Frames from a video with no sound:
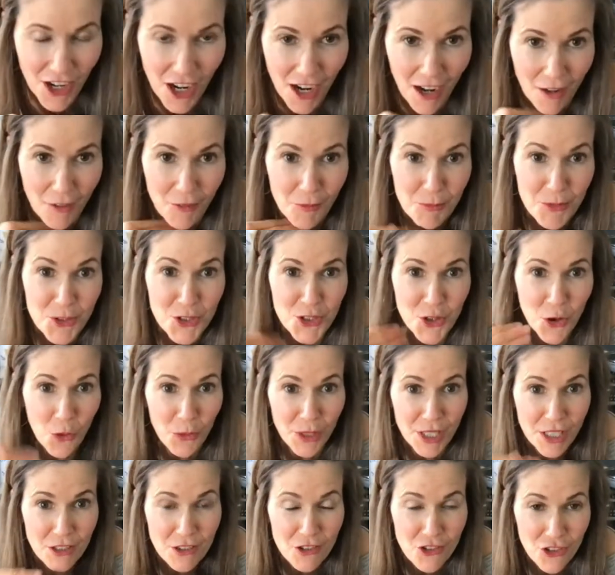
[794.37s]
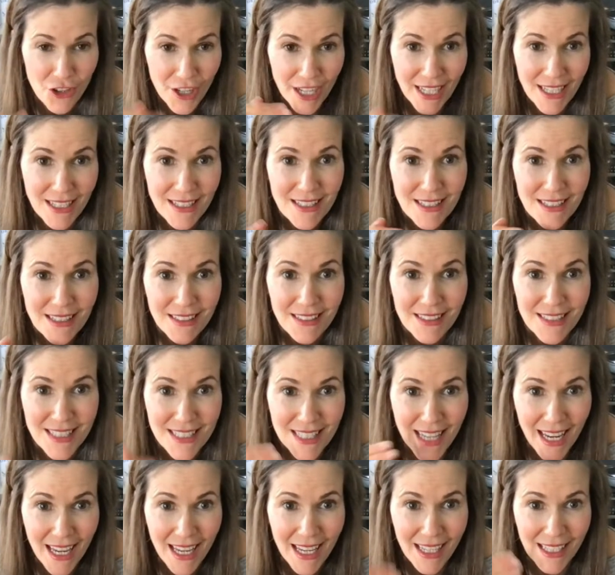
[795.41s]
I'm so trained
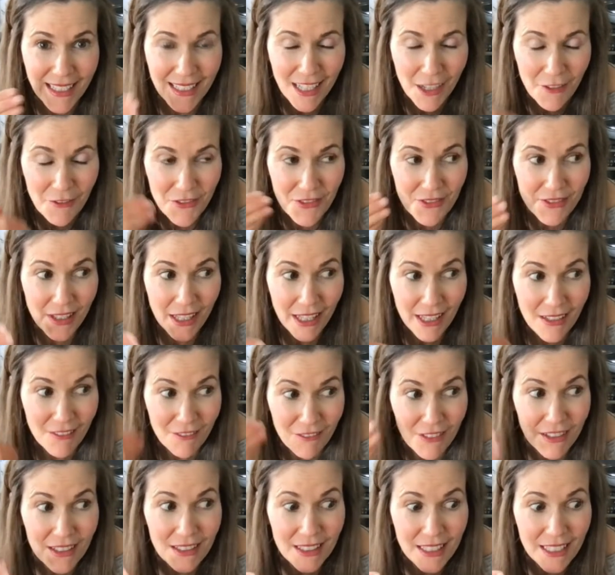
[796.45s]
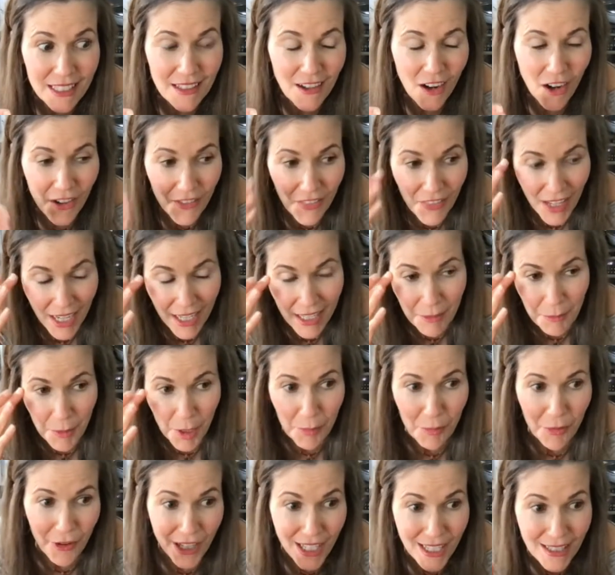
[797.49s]
saying, I've like really gotten that in
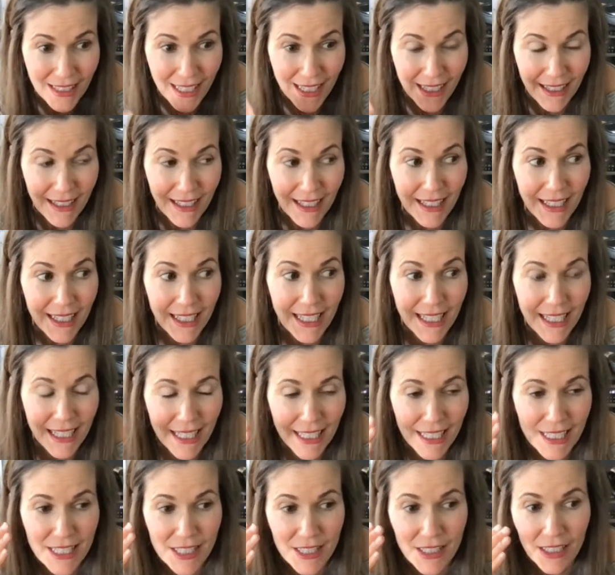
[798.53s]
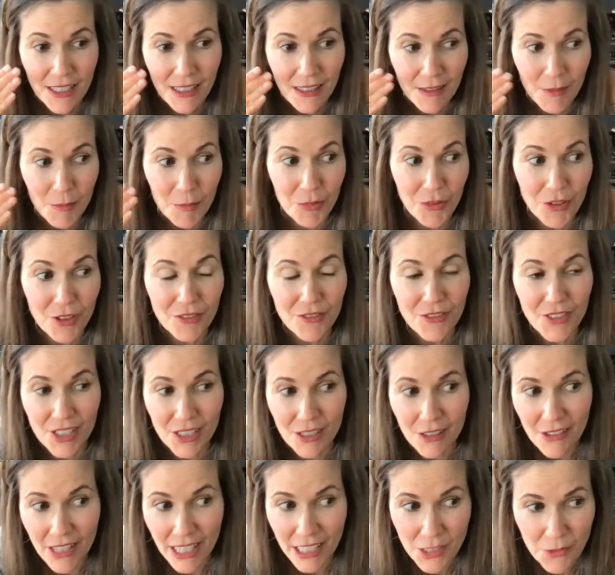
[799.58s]
my brain that it's
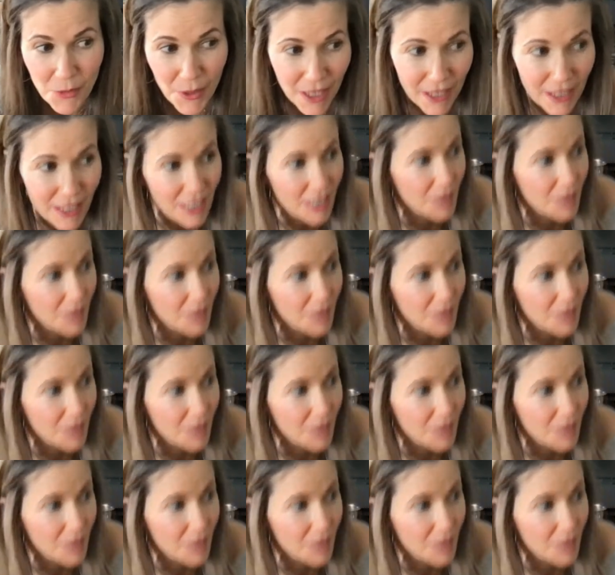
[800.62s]
Breville. That's what I